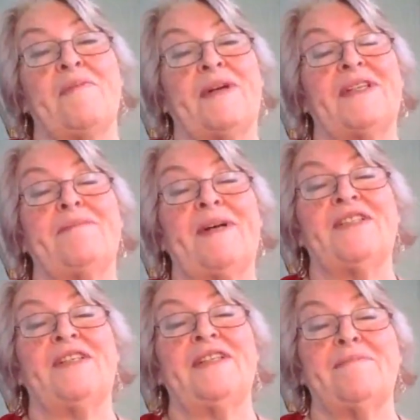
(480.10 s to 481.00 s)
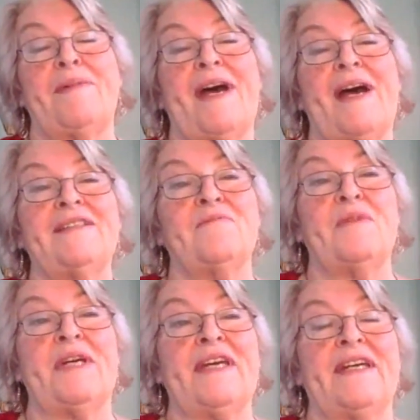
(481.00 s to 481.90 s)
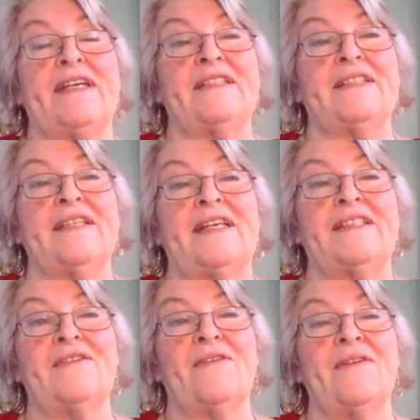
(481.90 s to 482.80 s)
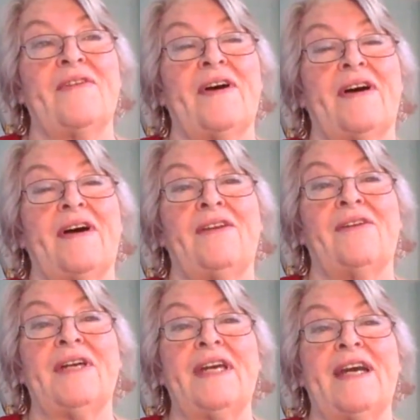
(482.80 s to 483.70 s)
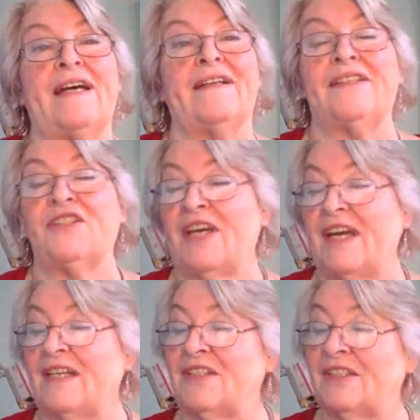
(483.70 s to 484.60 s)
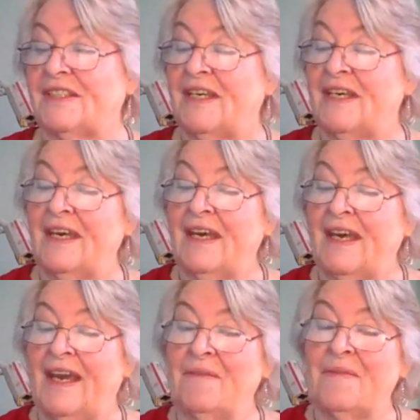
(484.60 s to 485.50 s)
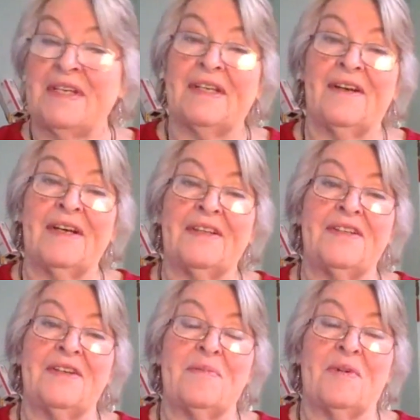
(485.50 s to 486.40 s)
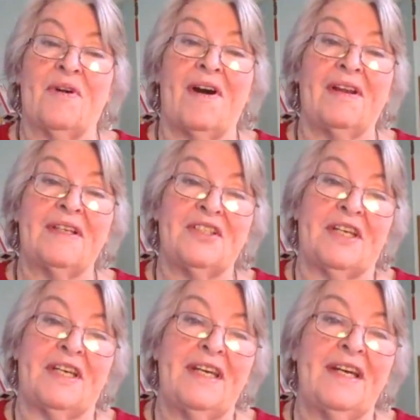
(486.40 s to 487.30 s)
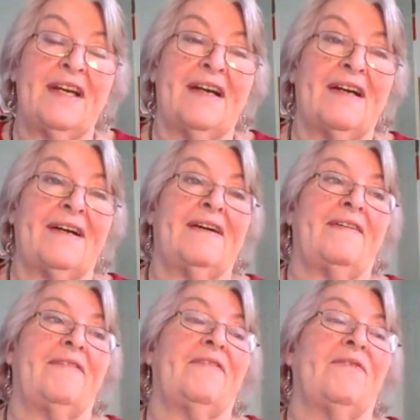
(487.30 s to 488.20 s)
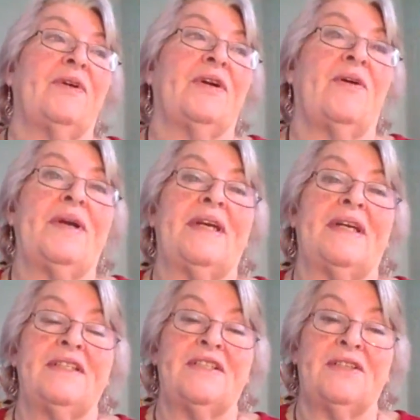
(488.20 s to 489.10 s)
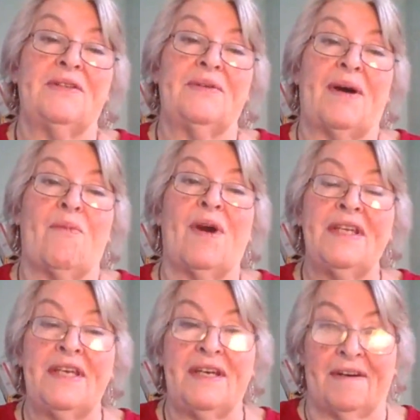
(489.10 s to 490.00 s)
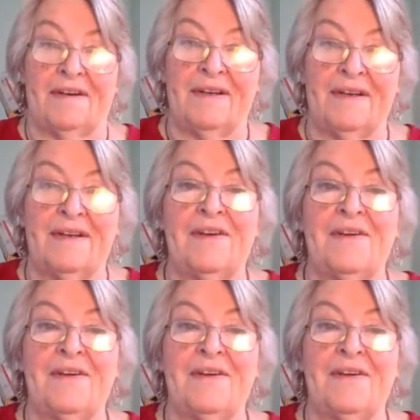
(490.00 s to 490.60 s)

the month, but especially this past week, it's sort of a looking at the changes. And when you look at the numerology, we're going into a 1 year,